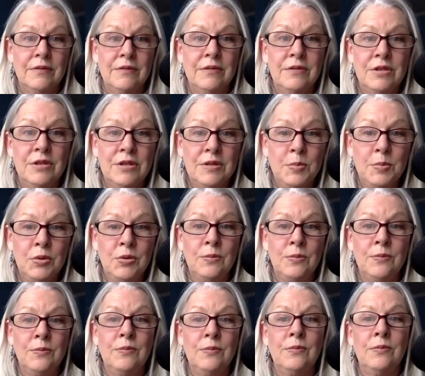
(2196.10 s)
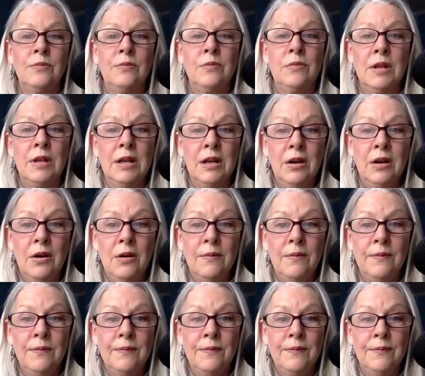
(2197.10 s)
Just boom, let it go
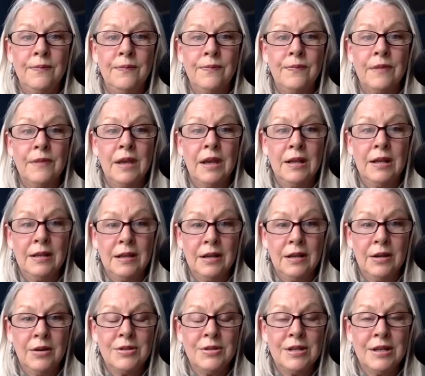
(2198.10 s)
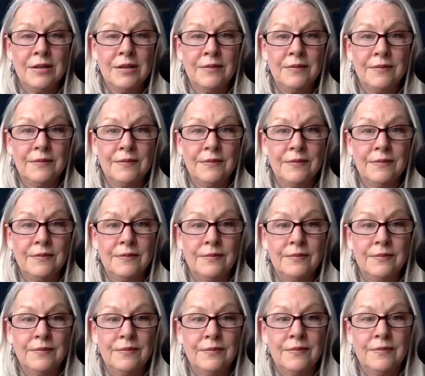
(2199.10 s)
and let it go down.
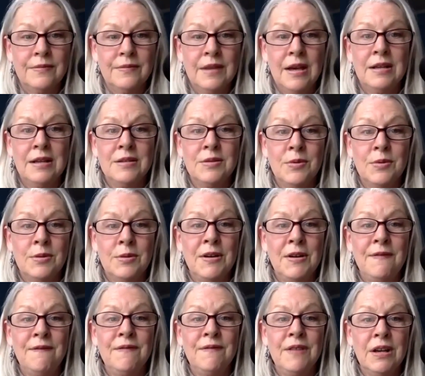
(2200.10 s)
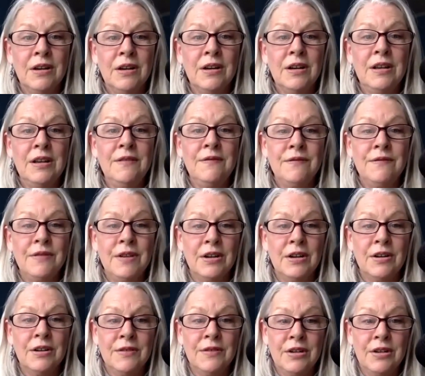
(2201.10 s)
That is one of my very,
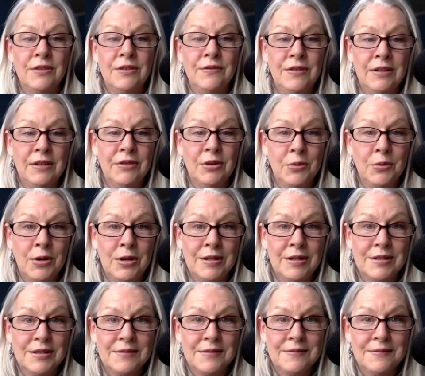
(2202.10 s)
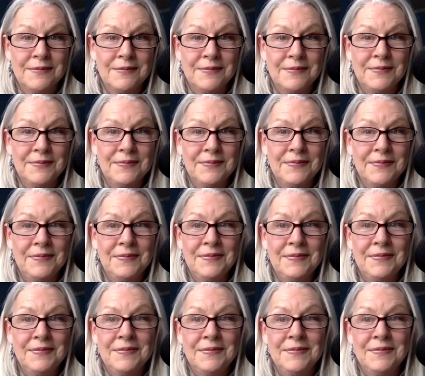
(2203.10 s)
very, very favorite ways
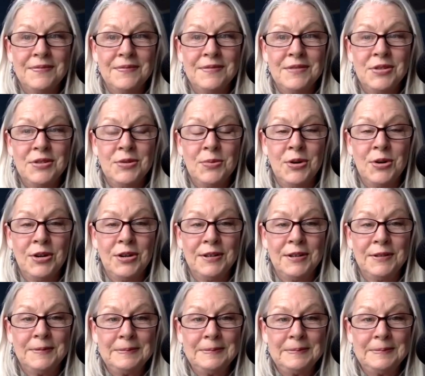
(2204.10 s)
to work.